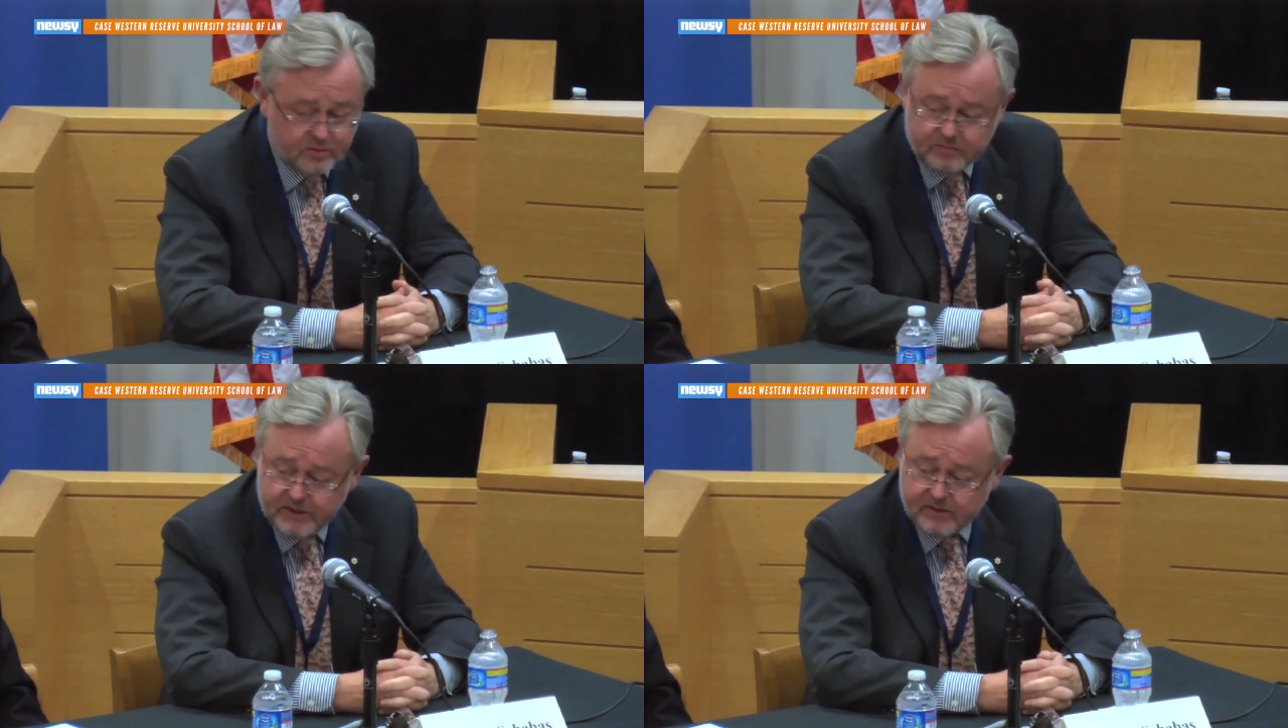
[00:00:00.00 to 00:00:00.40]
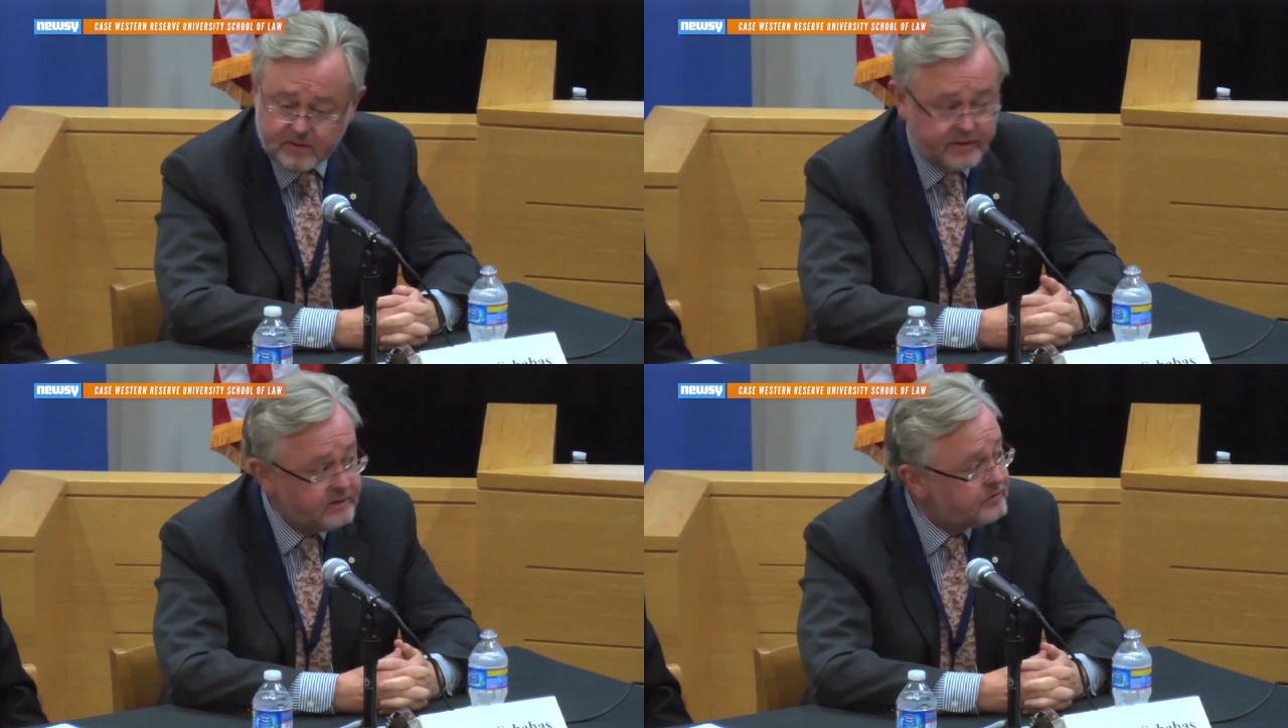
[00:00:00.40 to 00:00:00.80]
would be the
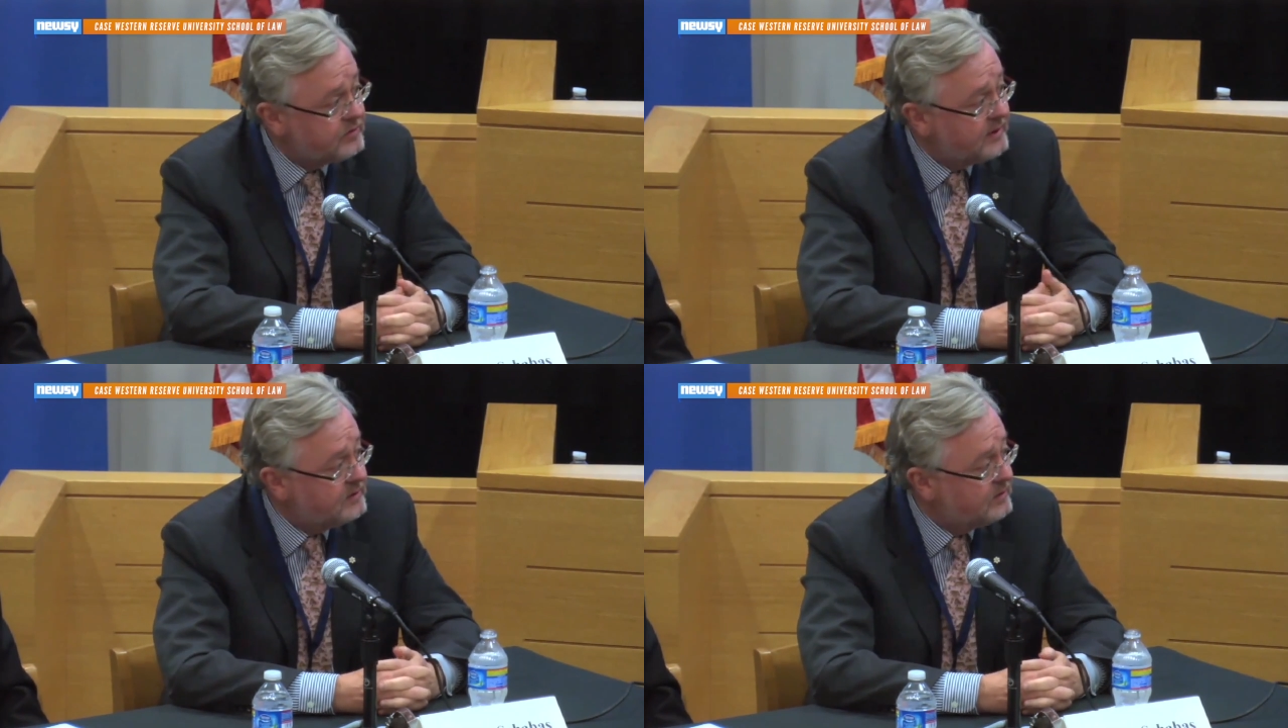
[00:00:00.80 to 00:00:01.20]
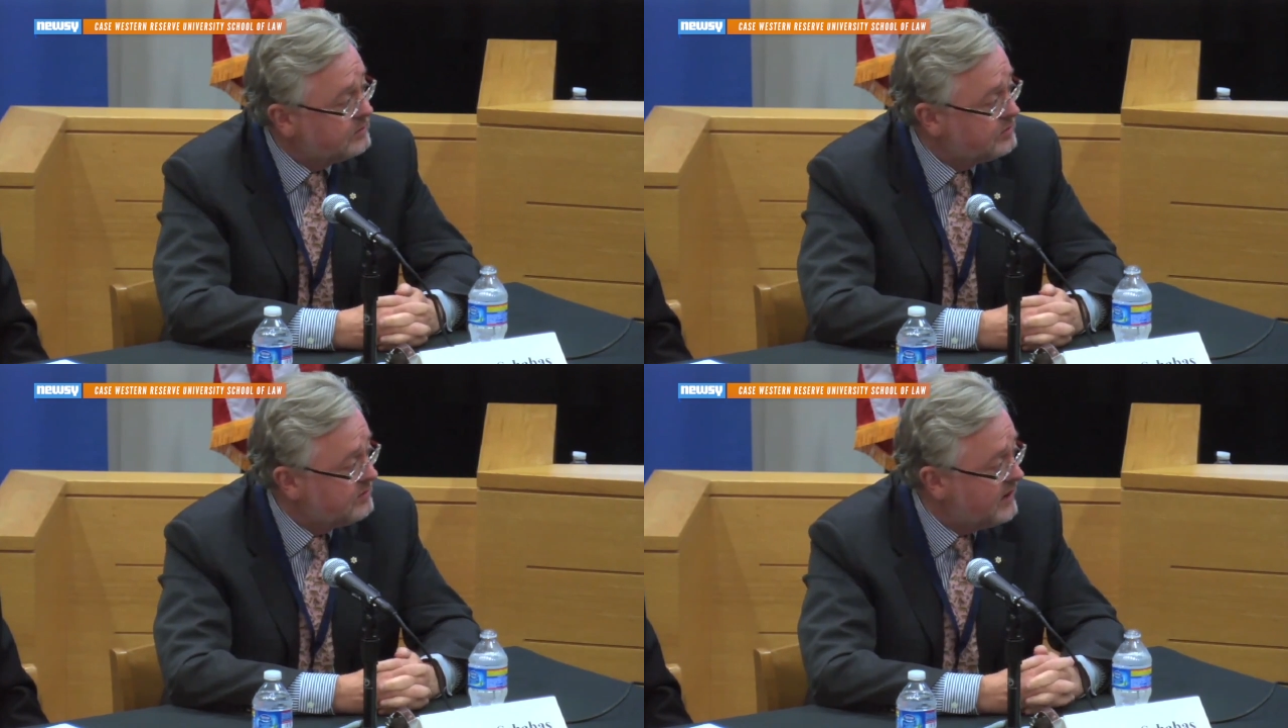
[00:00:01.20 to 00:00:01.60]
greatest threat to
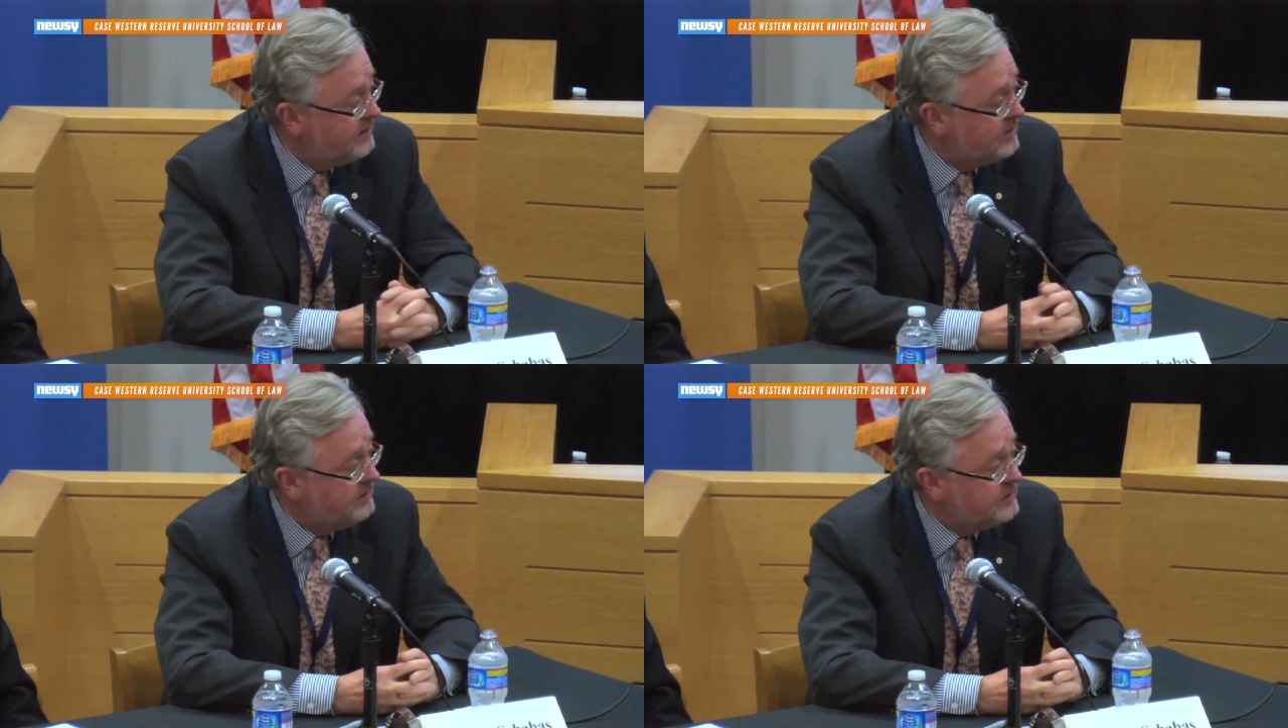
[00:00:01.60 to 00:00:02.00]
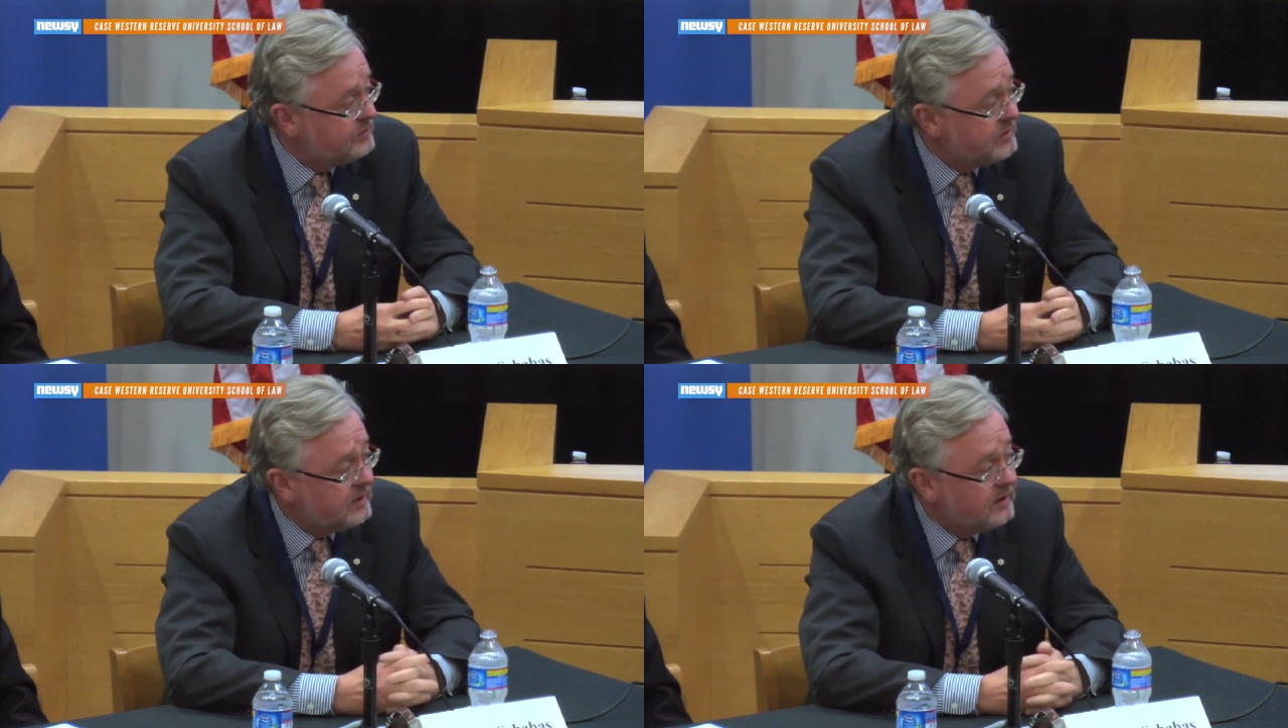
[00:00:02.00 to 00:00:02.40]
the survival of
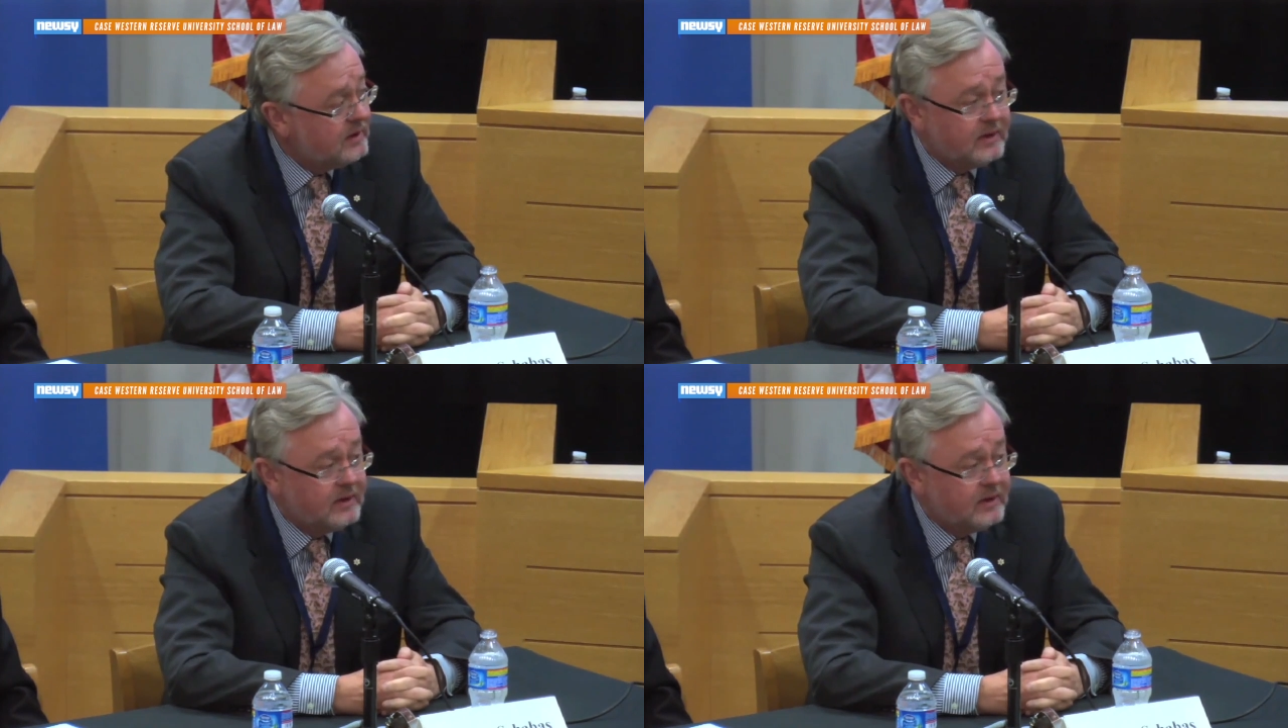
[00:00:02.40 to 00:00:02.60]
Israel,